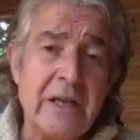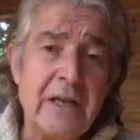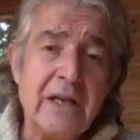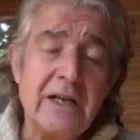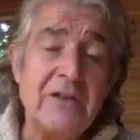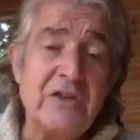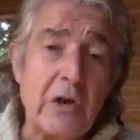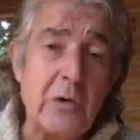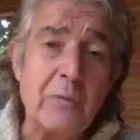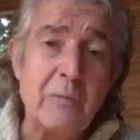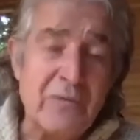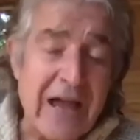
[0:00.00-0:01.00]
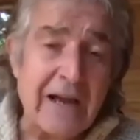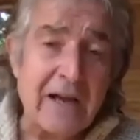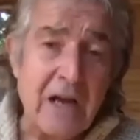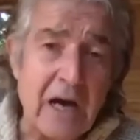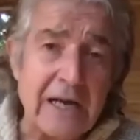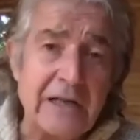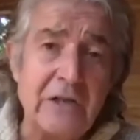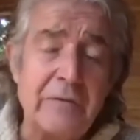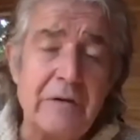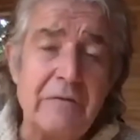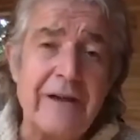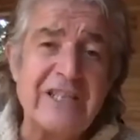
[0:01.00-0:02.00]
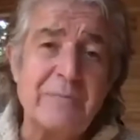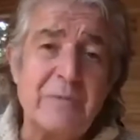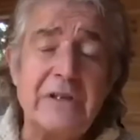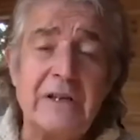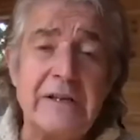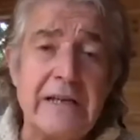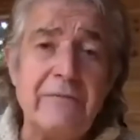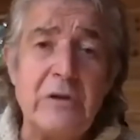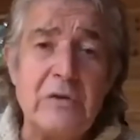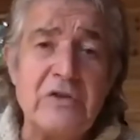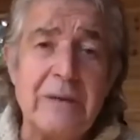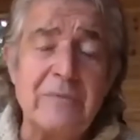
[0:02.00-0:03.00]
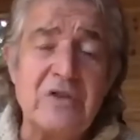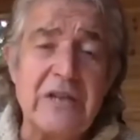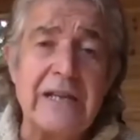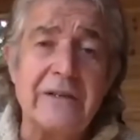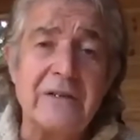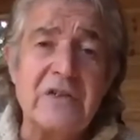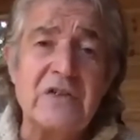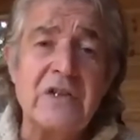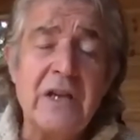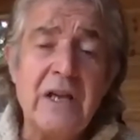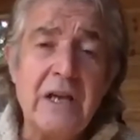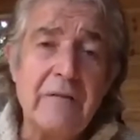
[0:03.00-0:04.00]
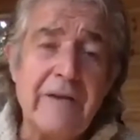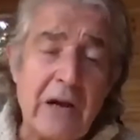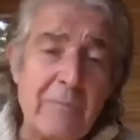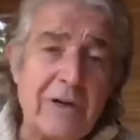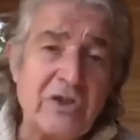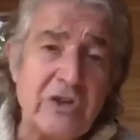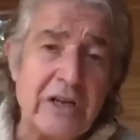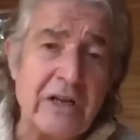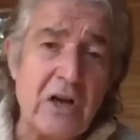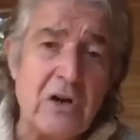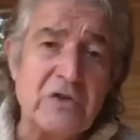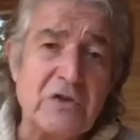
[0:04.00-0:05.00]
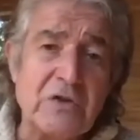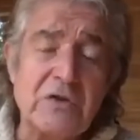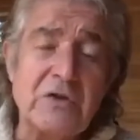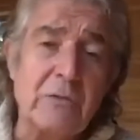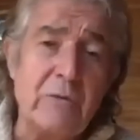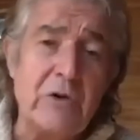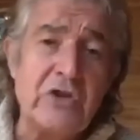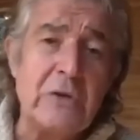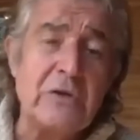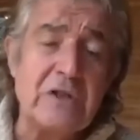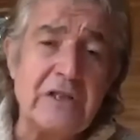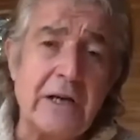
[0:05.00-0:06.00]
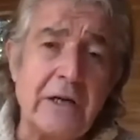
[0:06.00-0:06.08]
And so that kind of investment can give you some sense of how much it costs to reduce a ton of